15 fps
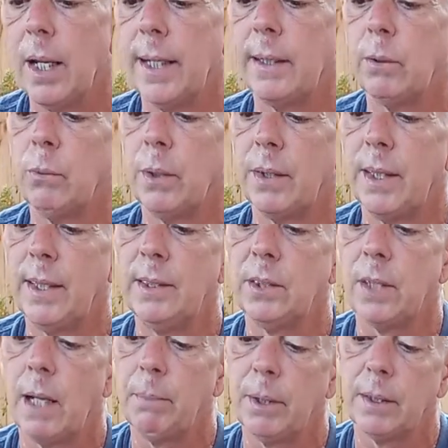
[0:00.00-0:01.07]
I like with these
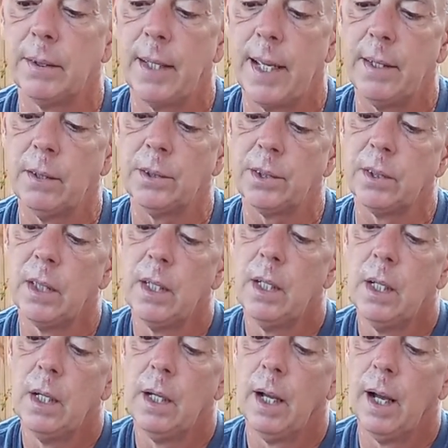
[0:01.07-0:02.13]
type of containers,
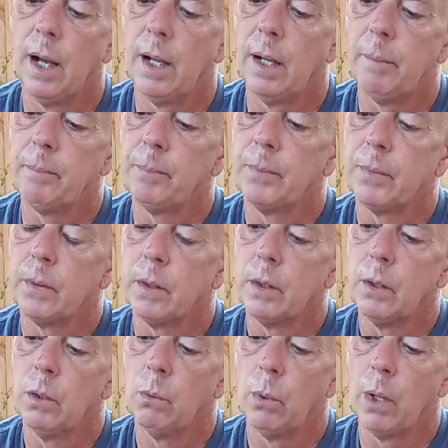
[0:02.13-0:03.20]
um,
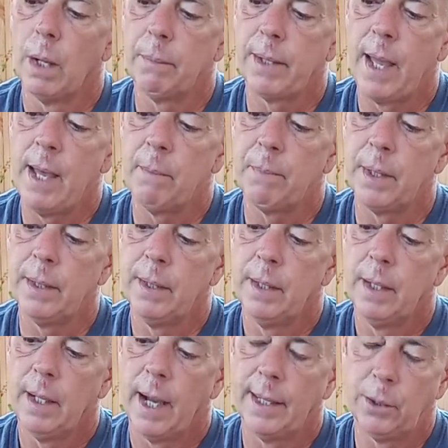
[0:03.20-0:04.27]
when I'm camping,
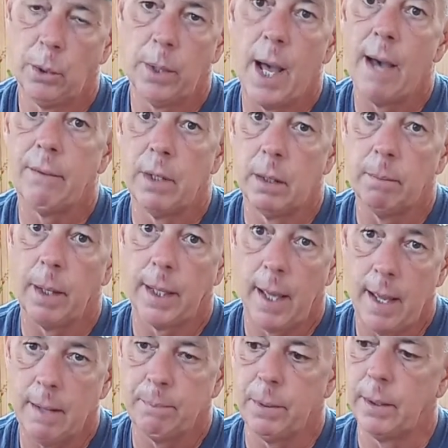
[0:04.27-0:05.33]
I do have it in my
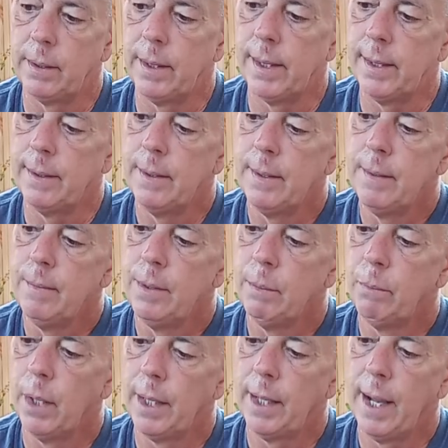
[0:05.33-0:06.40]
camping kit
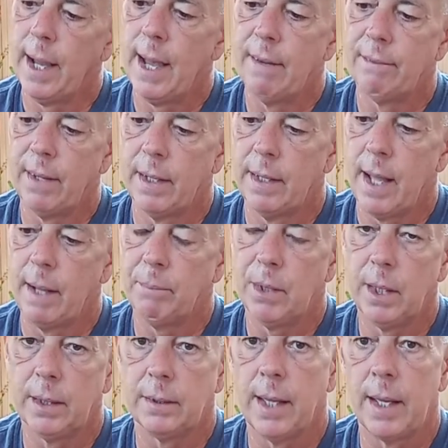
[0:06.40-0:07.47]
but I have an
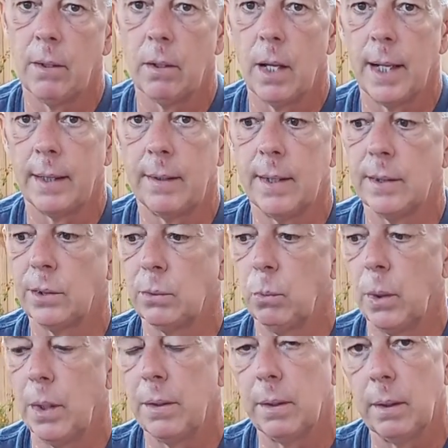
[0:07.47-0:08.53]
empty container like this
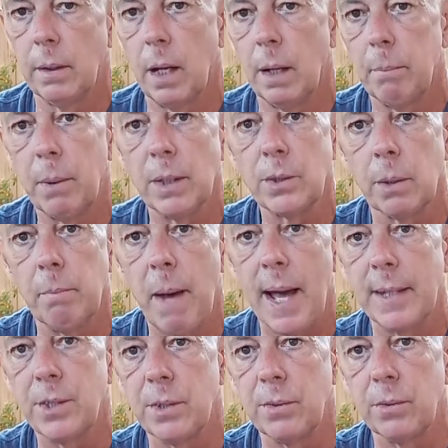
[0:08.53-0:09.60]
with a bunch of
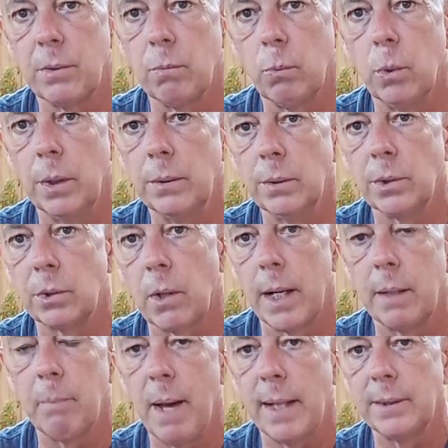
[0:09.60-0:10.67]
matches, wooden
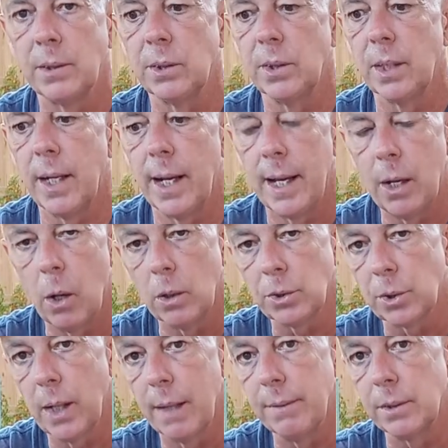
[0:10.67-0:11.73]
strike matches, and I
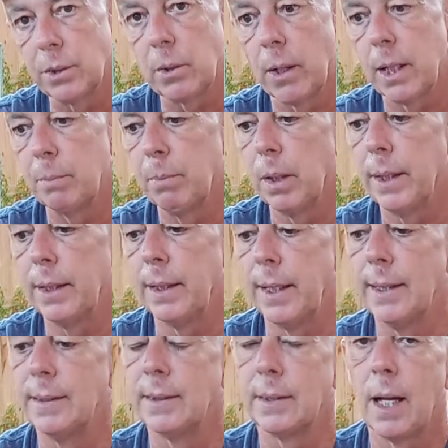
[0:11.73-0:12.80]
also have the strike plate
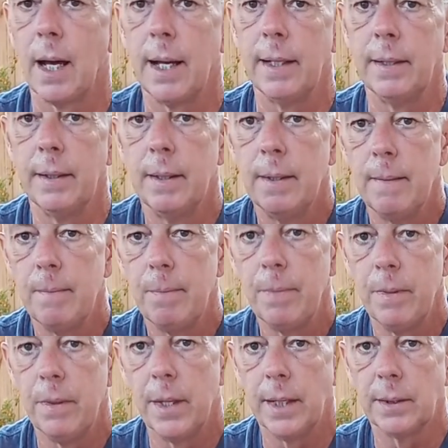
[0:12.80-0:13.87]
inside
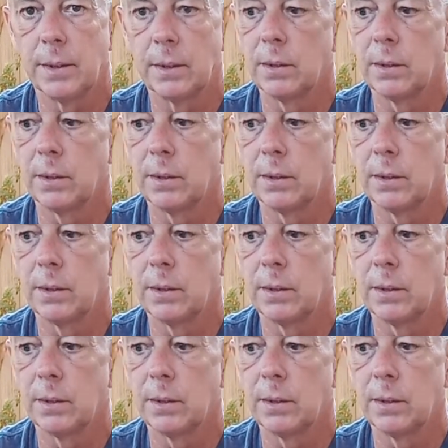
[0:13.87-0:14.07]
this.